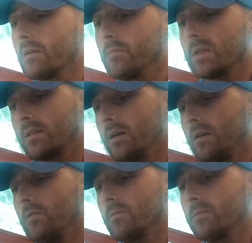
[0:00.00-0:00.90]
But
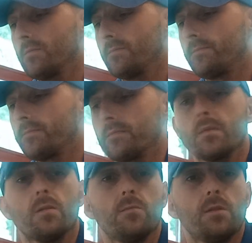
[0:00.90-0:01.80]
now
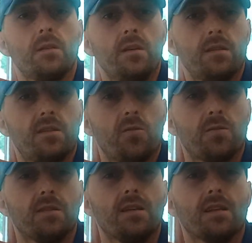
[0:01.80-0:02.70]
we need
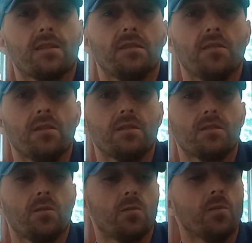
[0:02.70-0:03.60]
that knowledge,
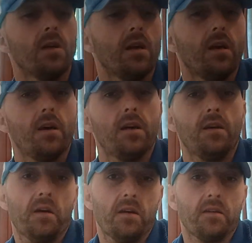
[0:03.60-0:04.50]
so
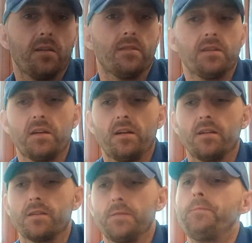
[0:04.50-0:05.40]
there
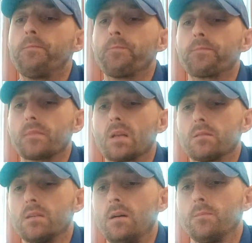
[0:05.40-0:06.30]
are
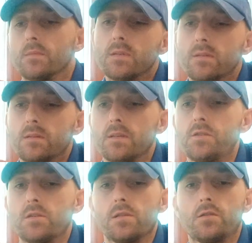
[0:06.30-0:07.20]
some
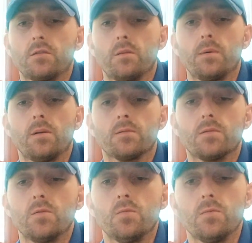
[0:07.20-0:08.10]
literature about
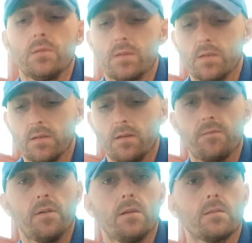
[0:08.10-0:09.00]
runes. I
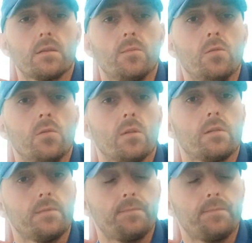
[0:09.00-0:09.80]
found some old